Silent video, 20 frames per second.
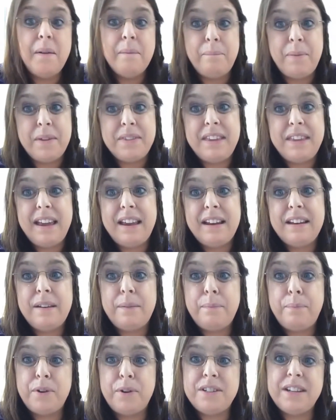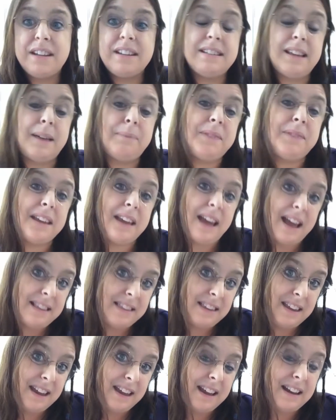but then putting something at
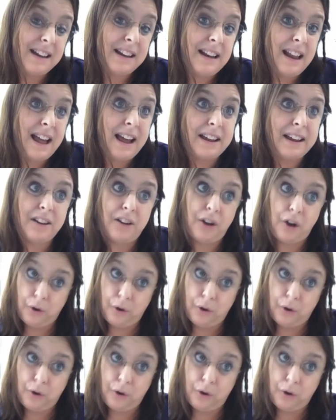the end like